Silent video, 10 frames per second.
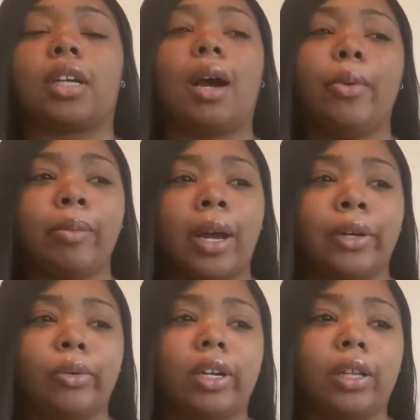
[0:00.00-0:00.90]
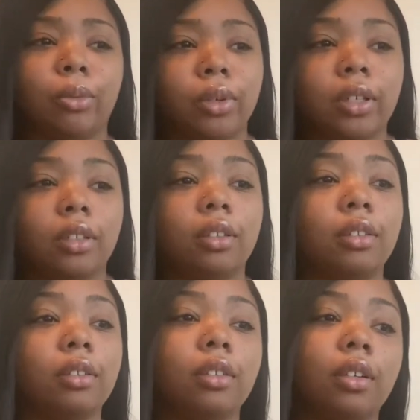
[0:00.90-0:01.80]
I wouldn't mind doing another one
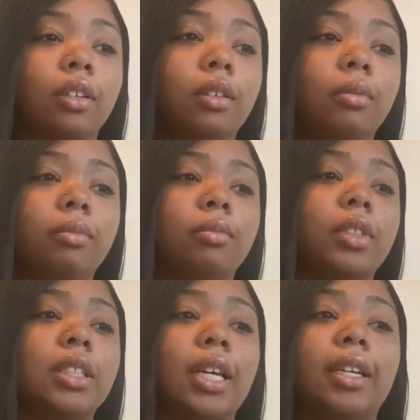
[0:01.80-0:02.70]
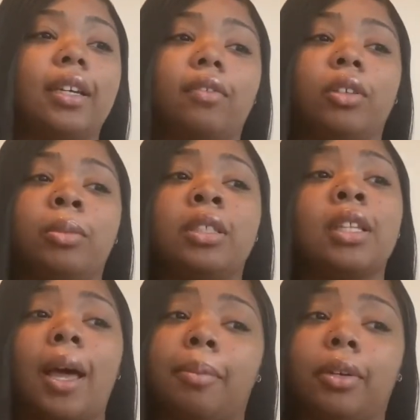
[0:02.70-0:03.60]
um because i definitely be
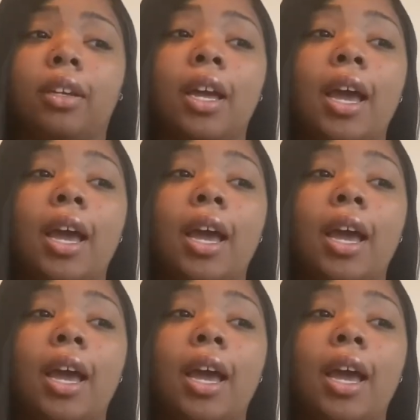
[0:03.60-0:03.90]
slapping